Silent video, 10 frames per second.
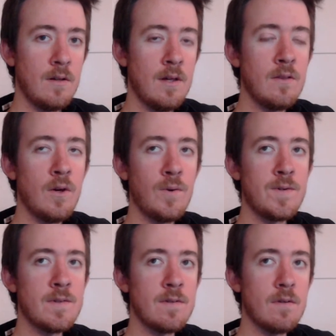And
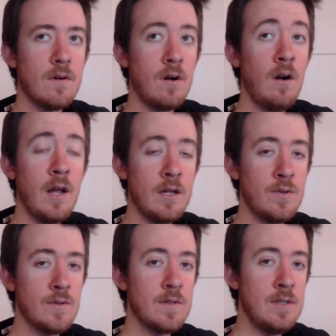those are
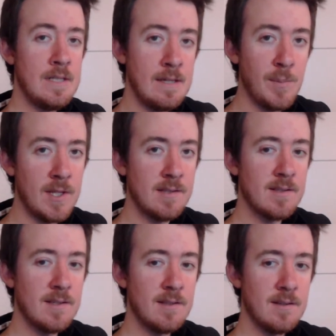angels and
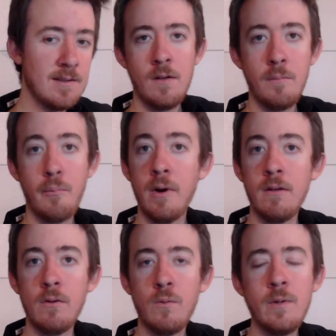demons.
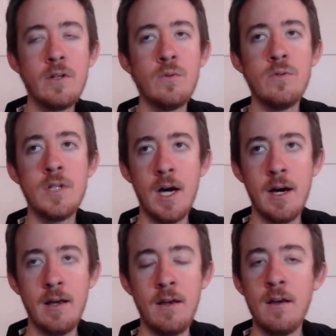But when you
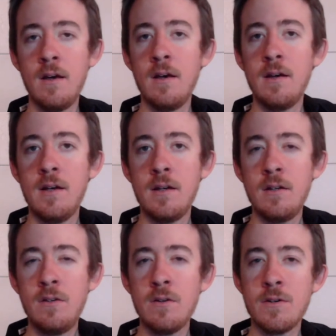die,
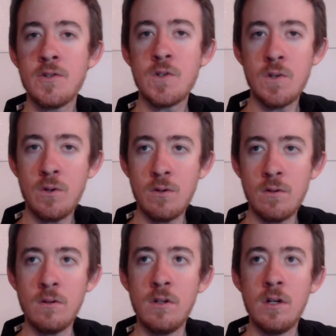your
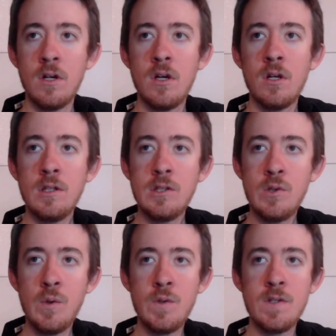soul
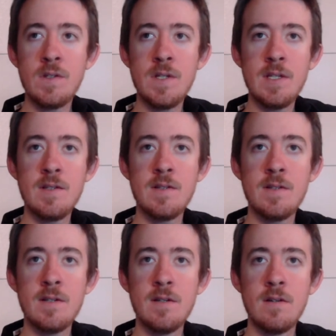loses
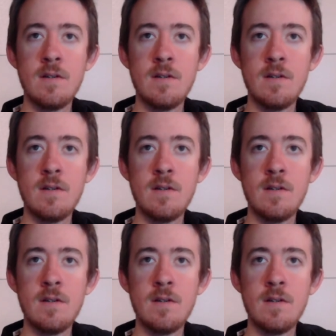its